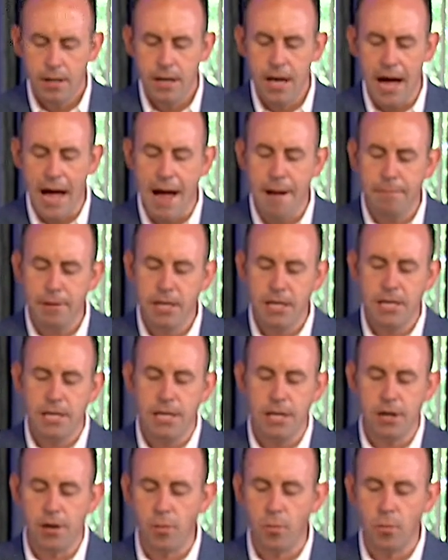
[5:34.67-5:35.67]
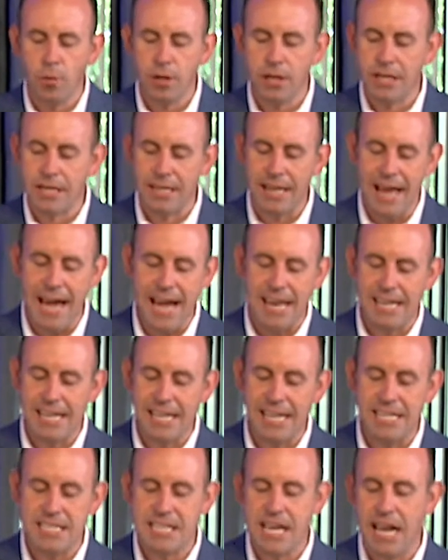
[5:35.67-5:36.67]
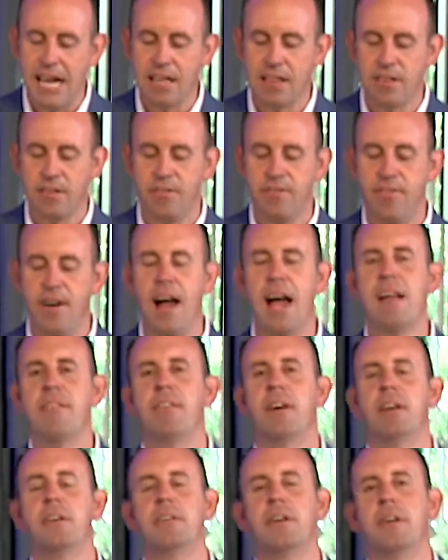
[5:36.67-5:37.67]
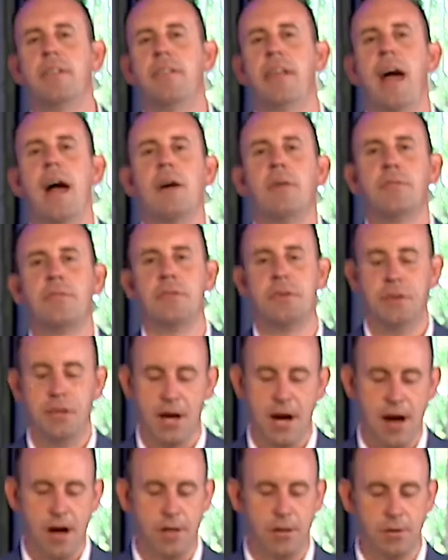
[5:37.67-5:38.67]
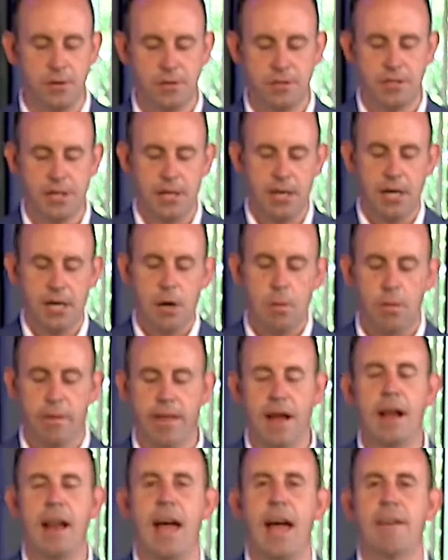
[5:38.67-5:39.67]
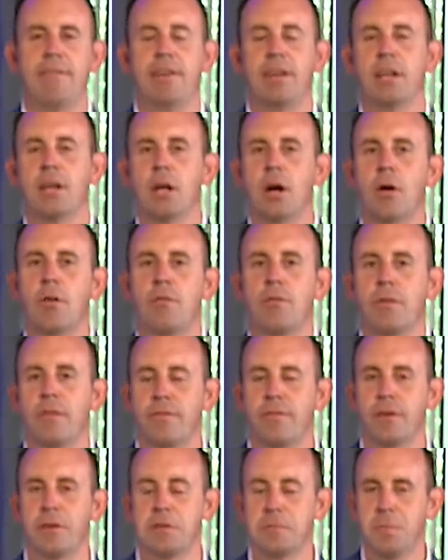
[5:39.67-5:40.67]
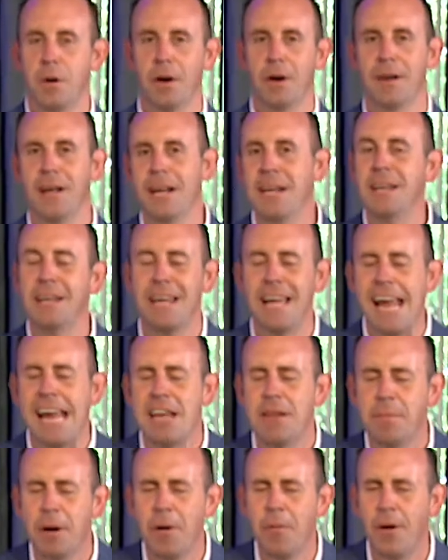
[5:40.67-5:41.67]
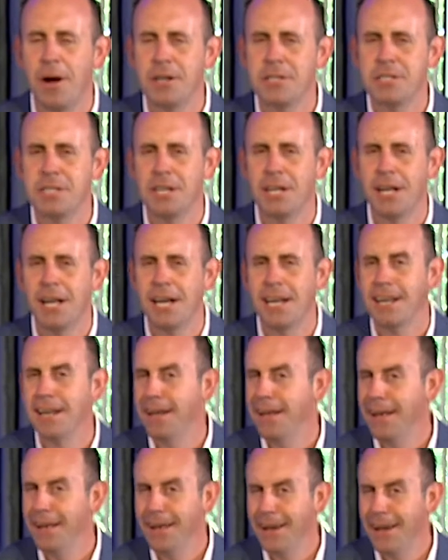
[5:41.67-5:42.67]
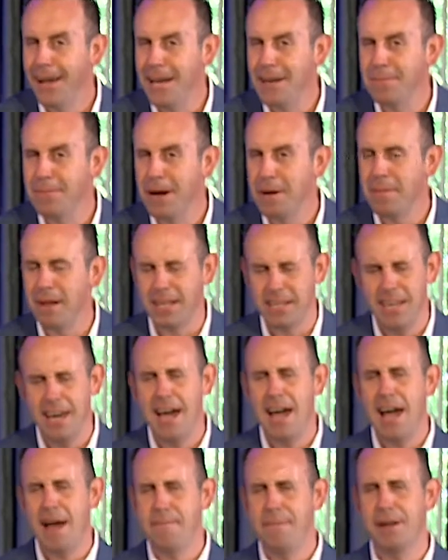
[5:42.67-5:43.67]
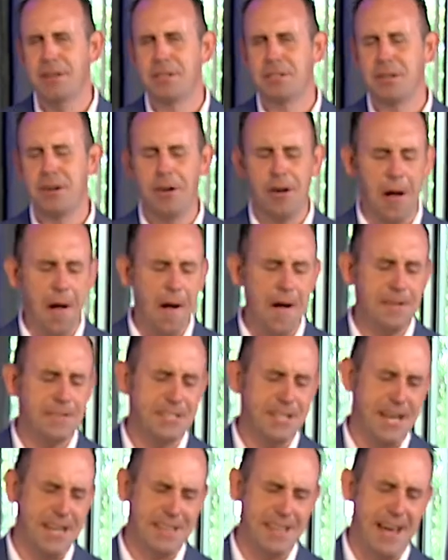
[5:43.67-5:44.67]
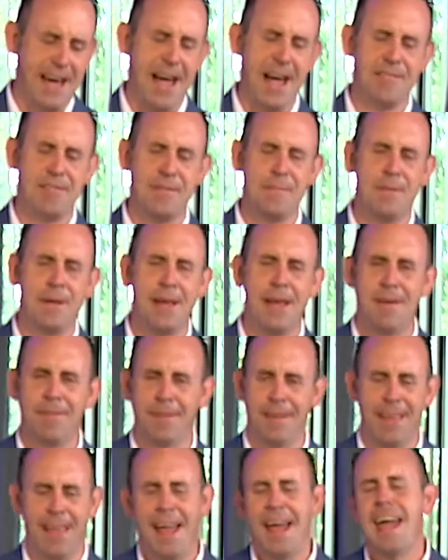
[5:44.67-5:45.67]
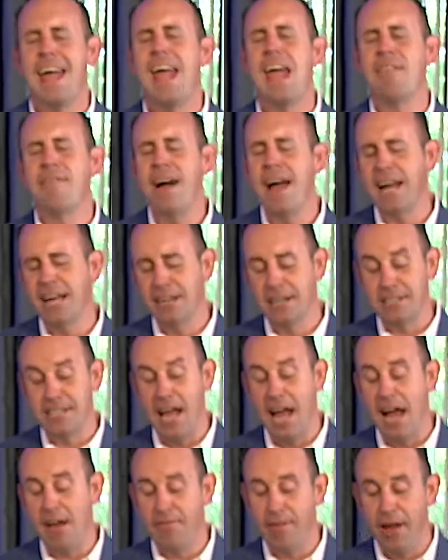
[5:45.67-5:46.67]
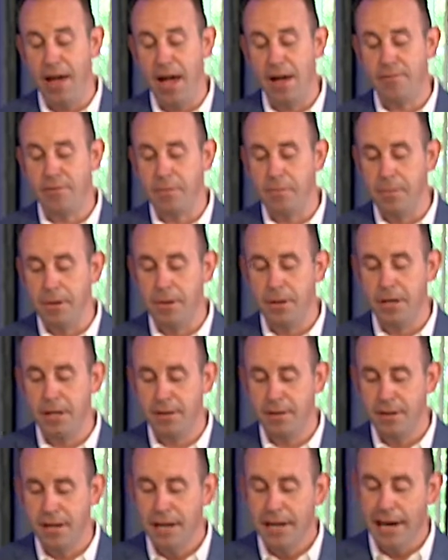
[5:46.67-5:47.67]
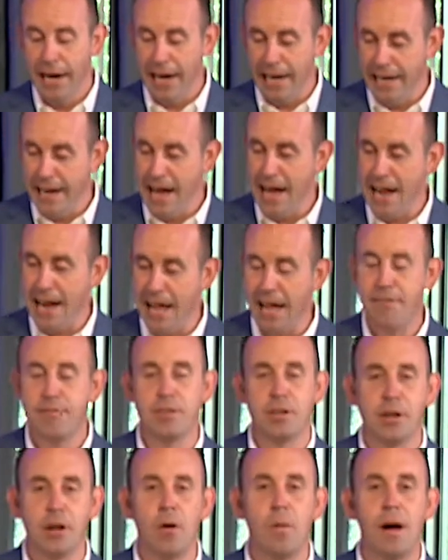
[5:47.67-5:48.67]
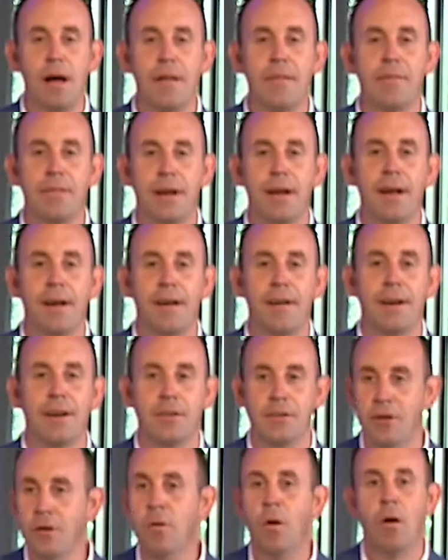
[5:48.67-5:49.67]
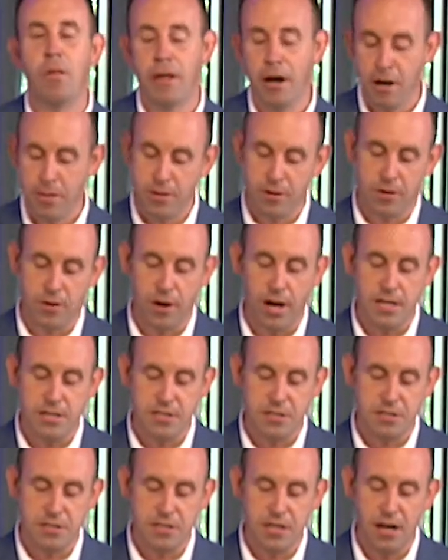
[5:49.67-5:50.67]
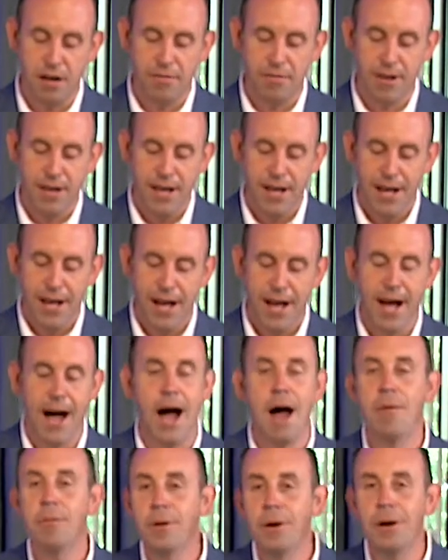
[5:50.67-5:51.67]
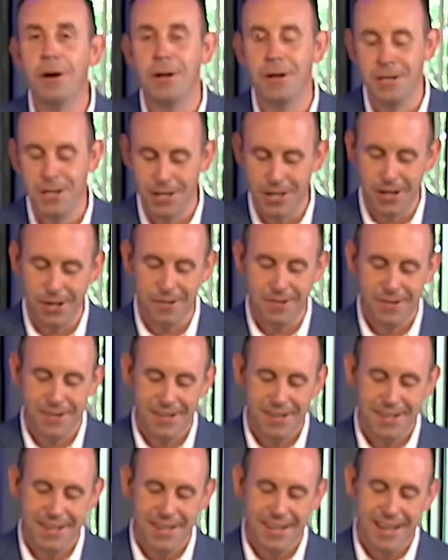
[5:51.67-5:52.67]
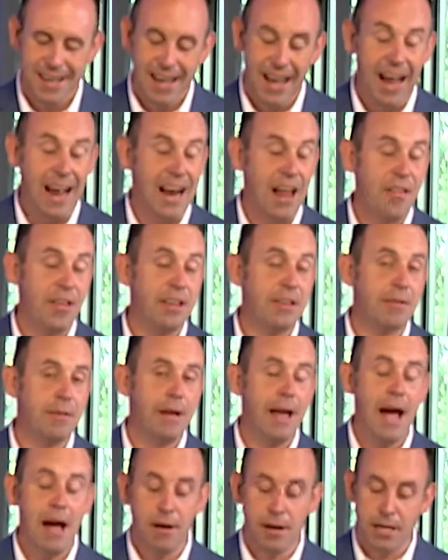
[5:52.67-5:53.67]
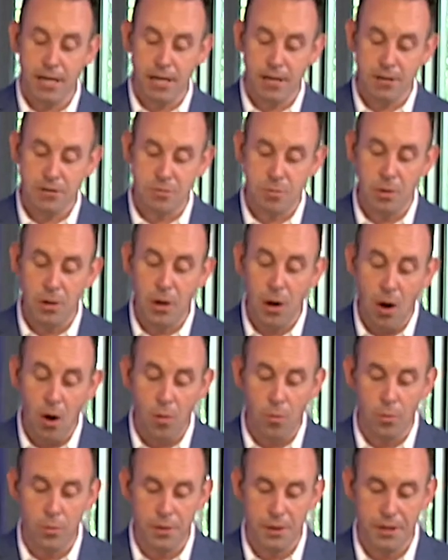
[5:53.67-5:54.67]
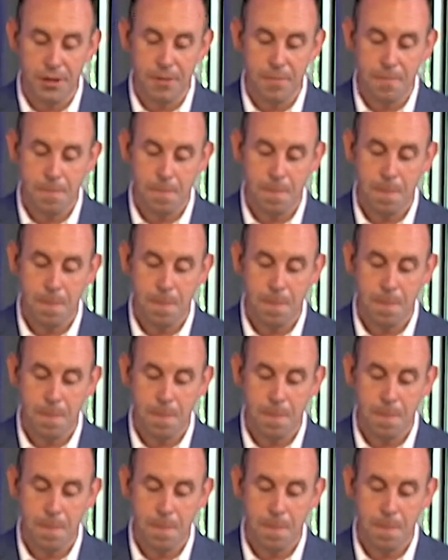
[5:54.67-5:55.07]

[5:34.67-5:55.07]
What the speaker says: Now, how many here would gladly take the $500,000 without having to go through the first part? Anybody watching tonight? Anybody like, yeah, I mean, sure, I'll take the $500,000. If I could just have the $500,000 and not have to go out there and do all that other crazy stuff, I would, you know. And I think the reality is we all would.